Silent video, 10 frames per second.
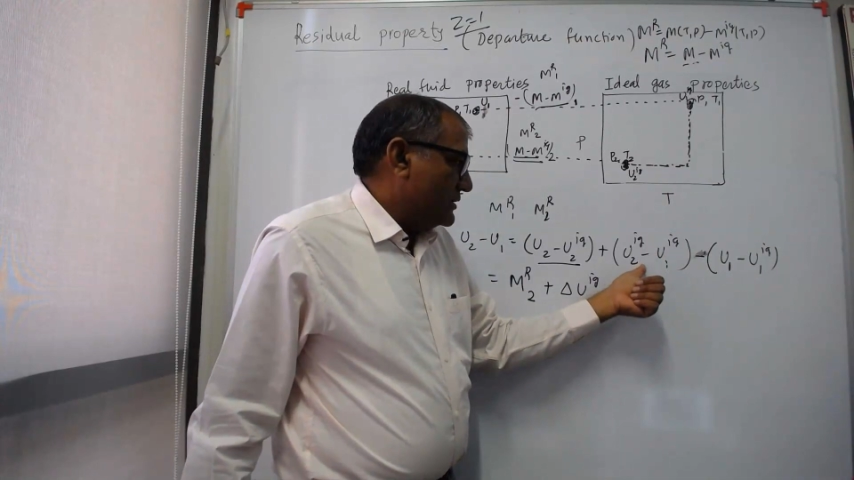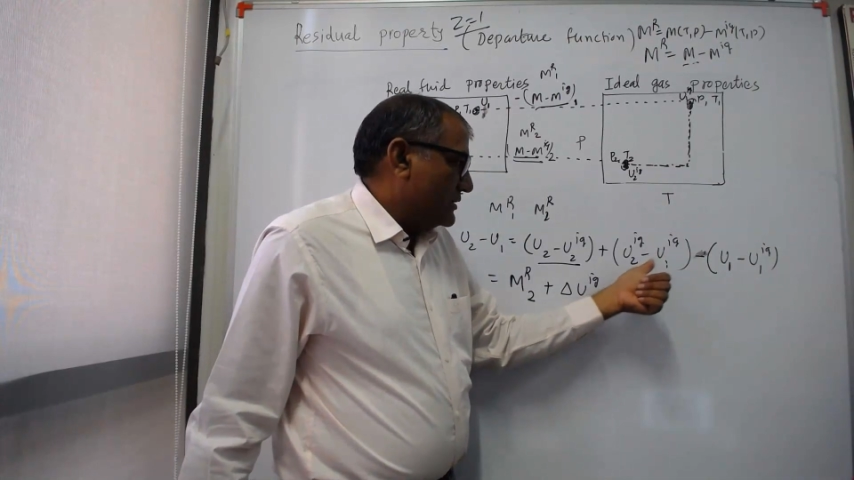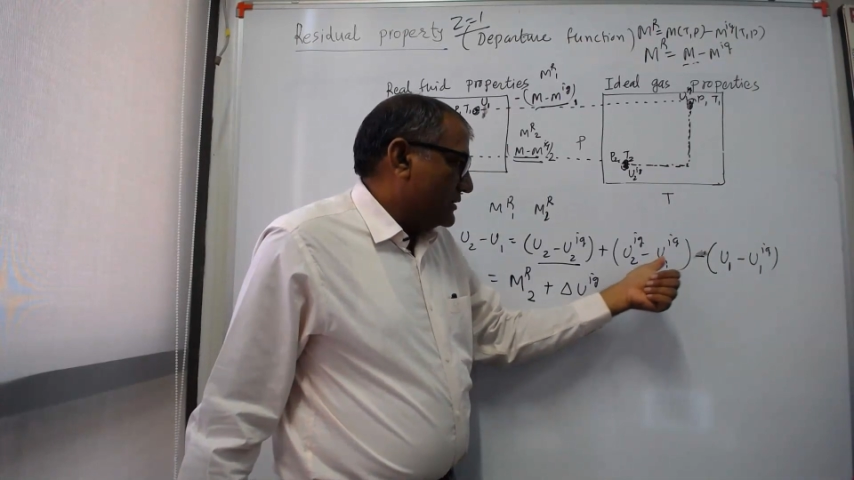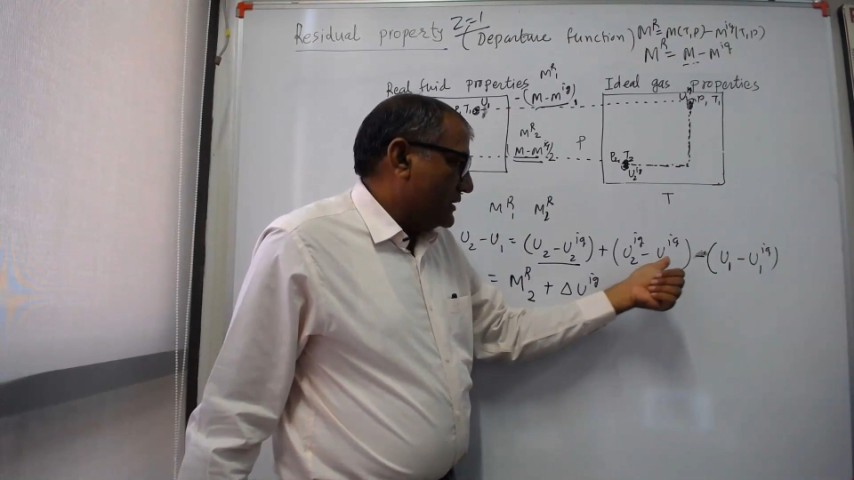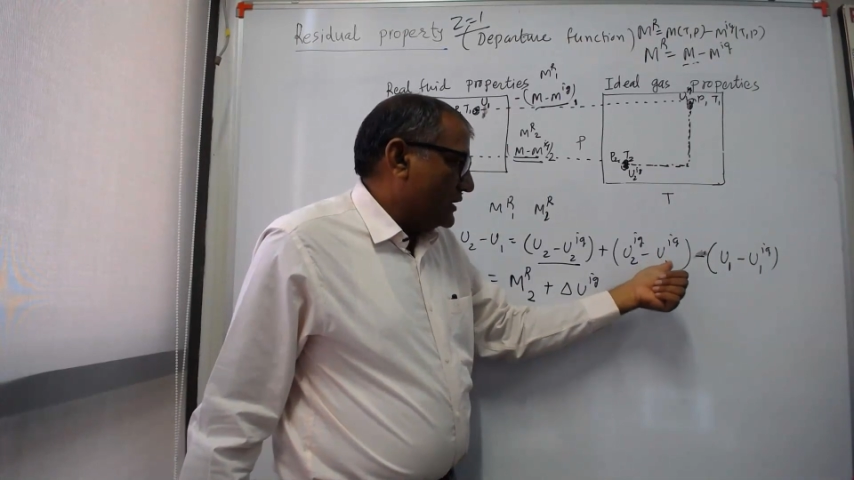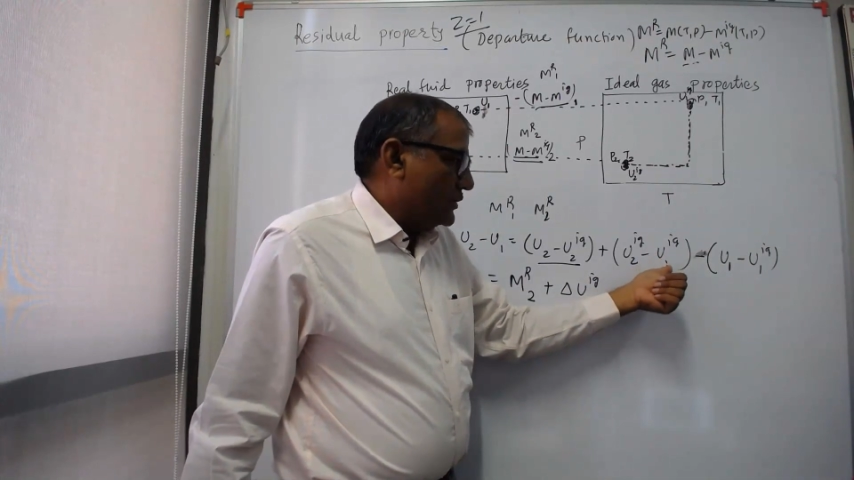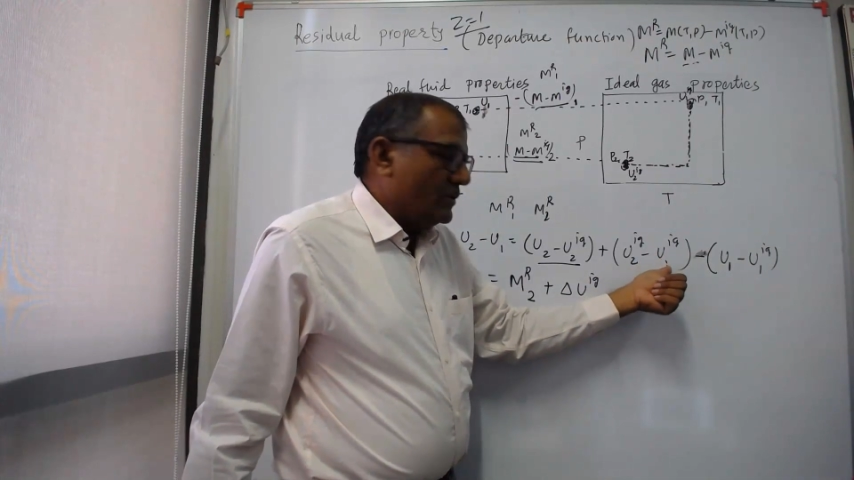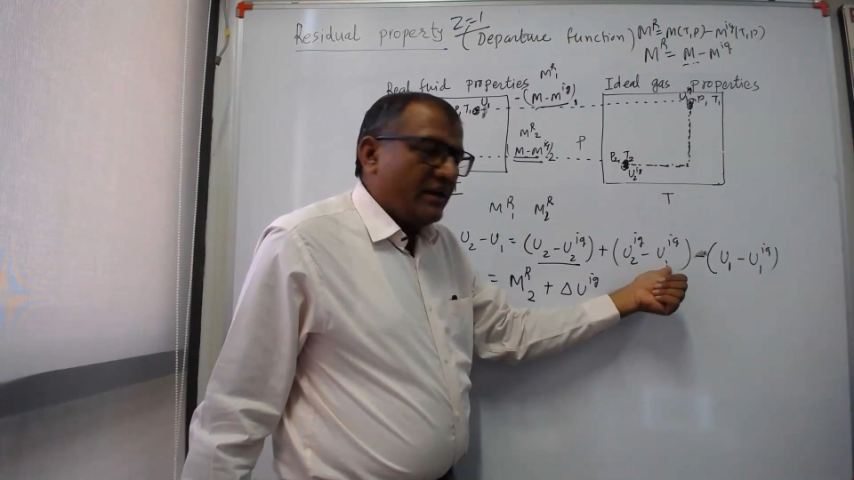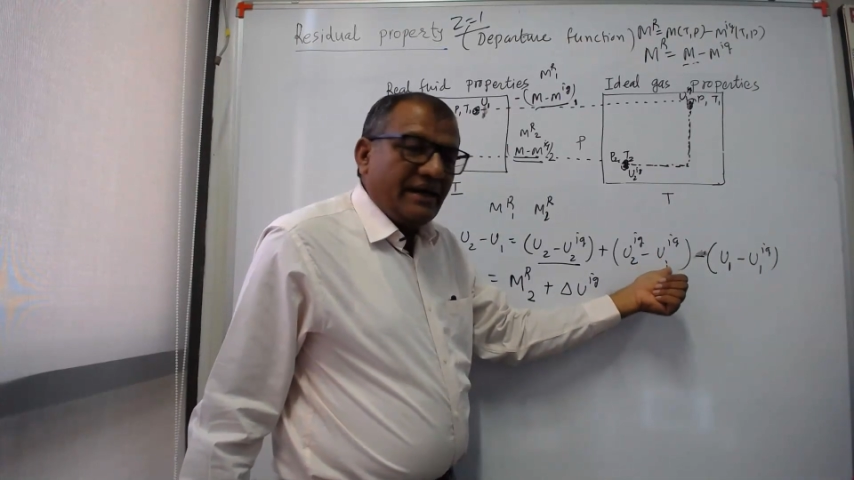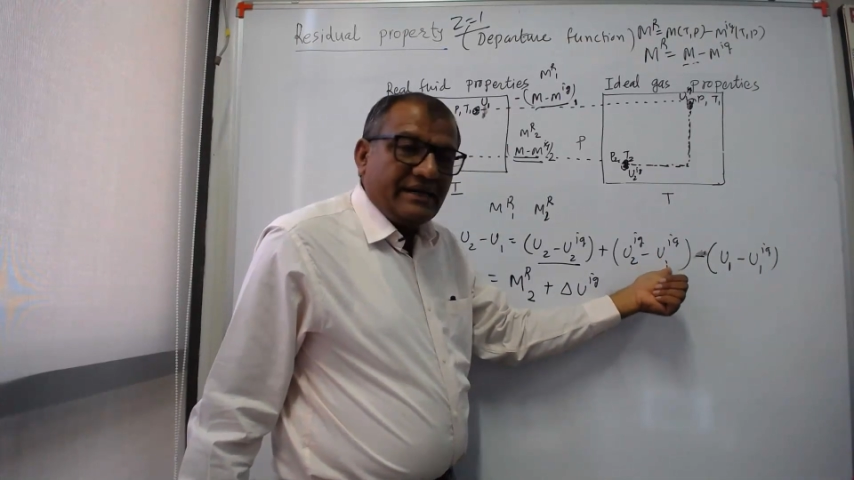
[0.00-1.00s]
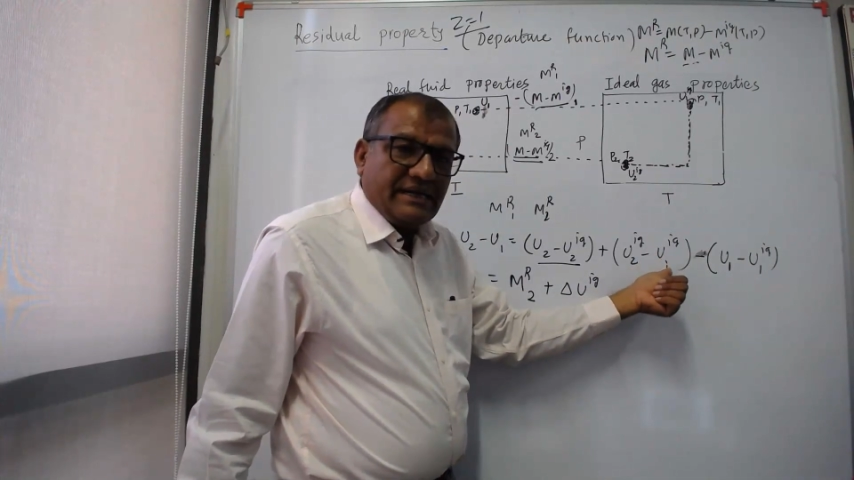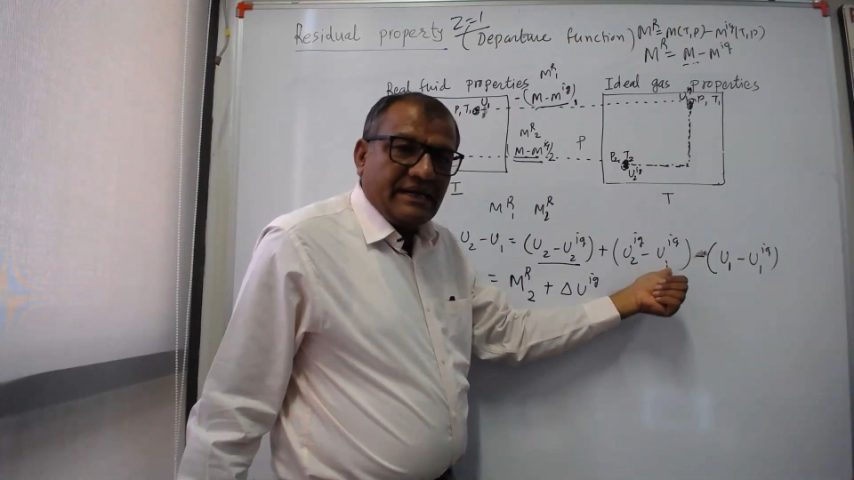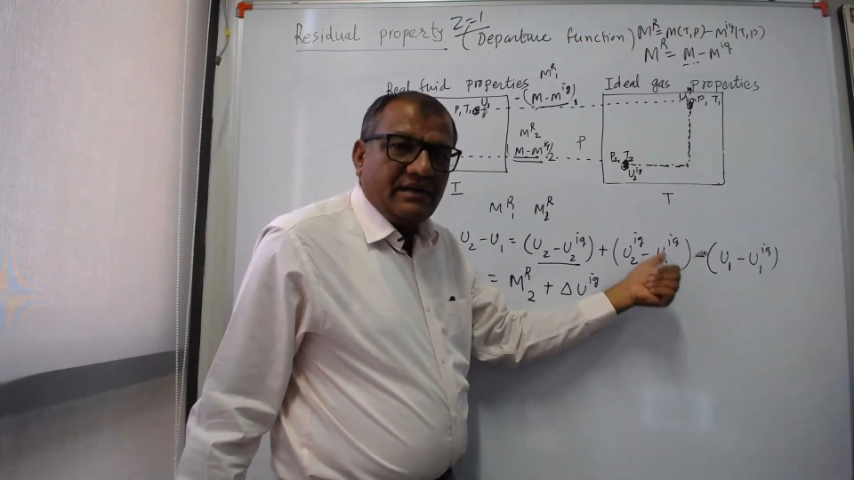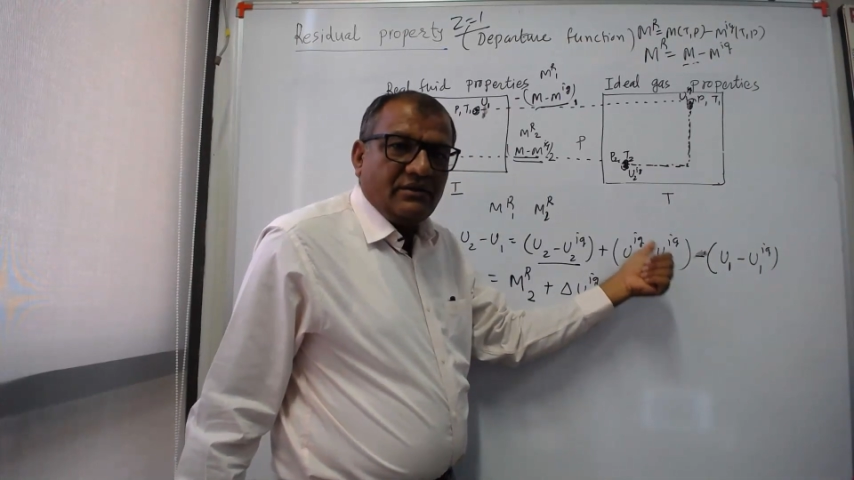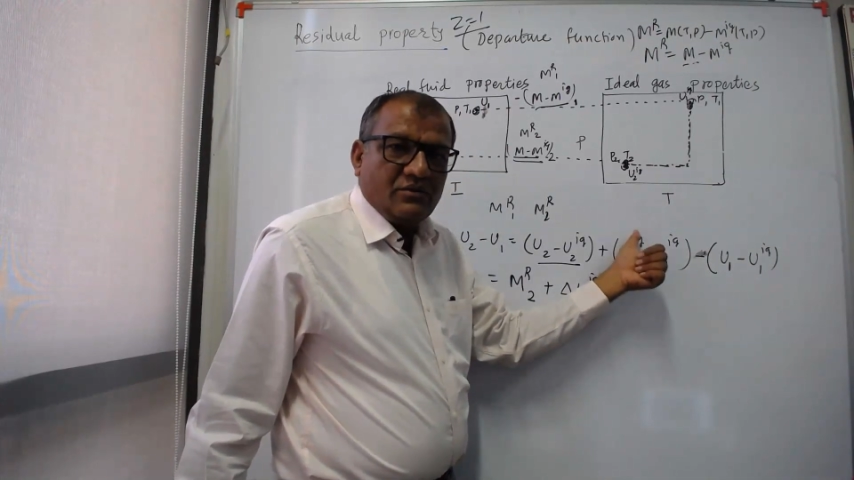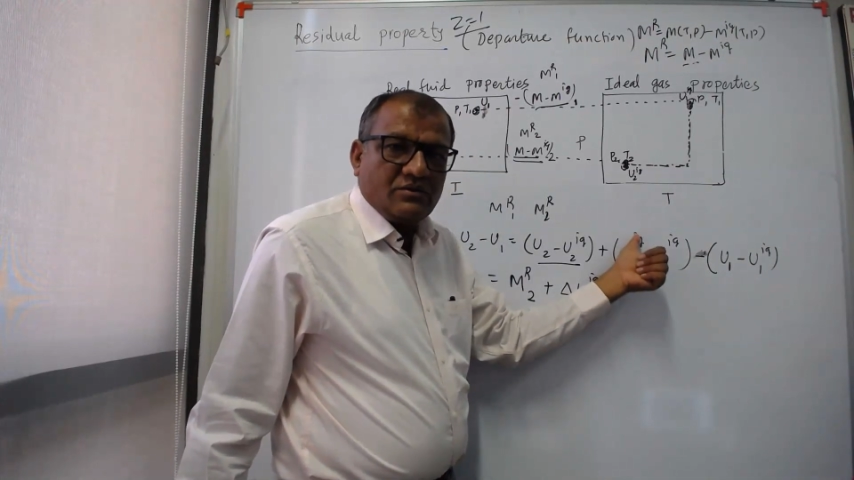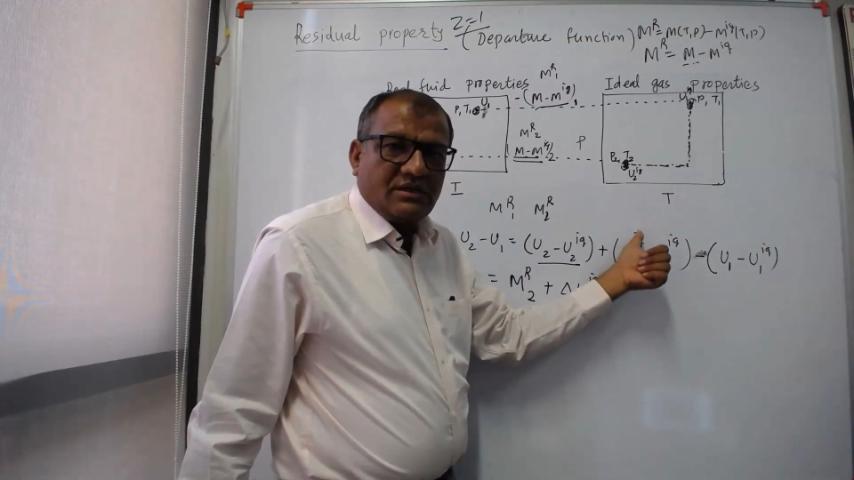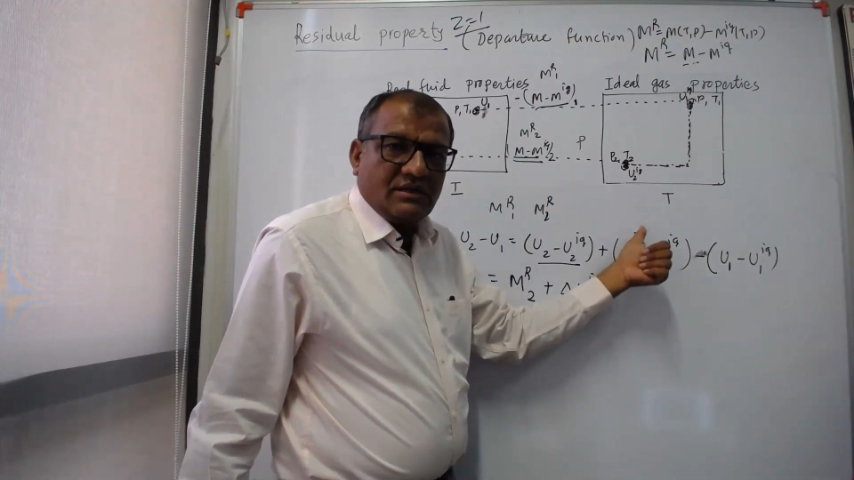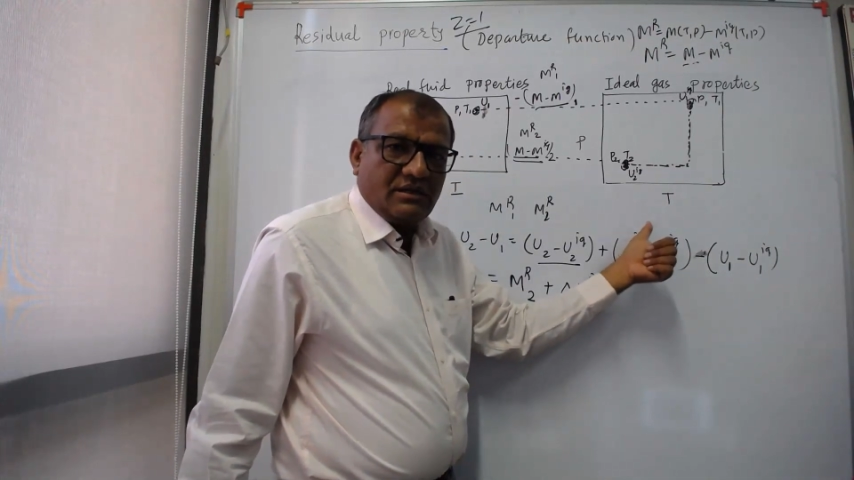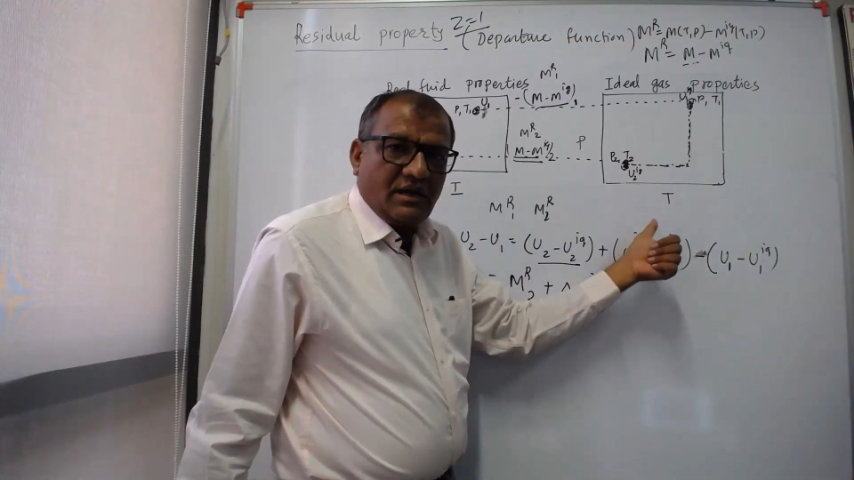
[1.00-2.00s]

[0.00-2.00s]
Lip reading: calculated using